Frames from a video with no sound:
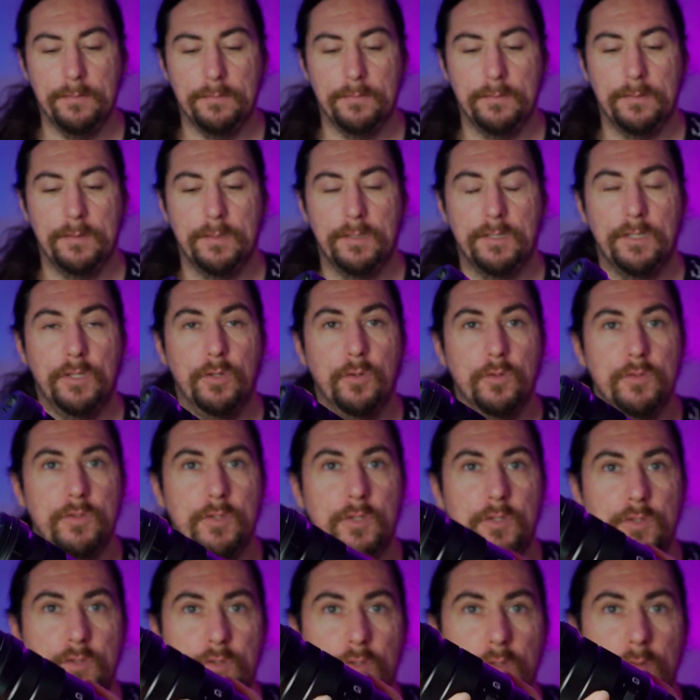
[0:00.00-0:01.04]
You can
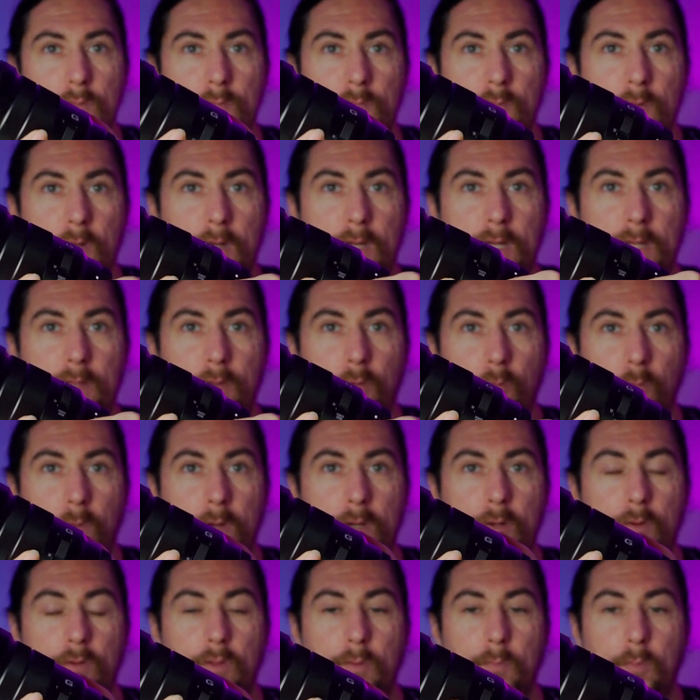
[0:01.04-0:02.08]
also zoom via the
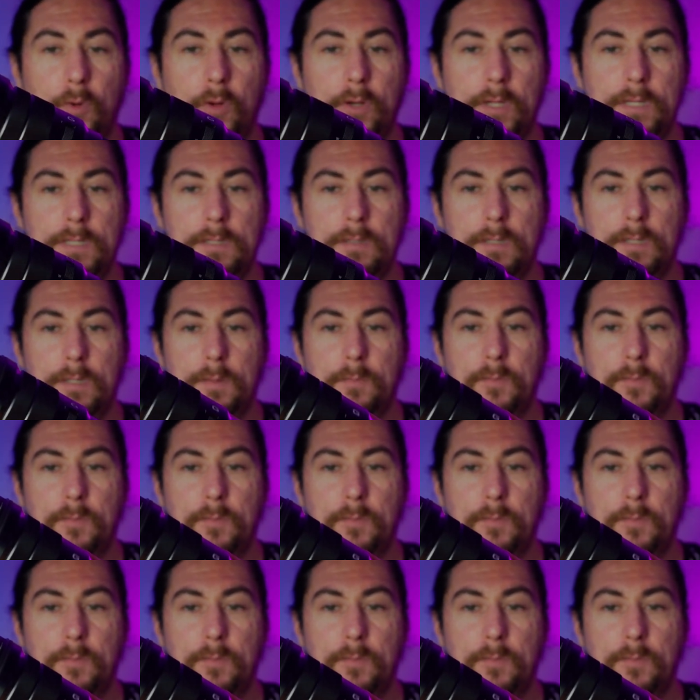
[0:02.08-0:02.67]
ring on the body,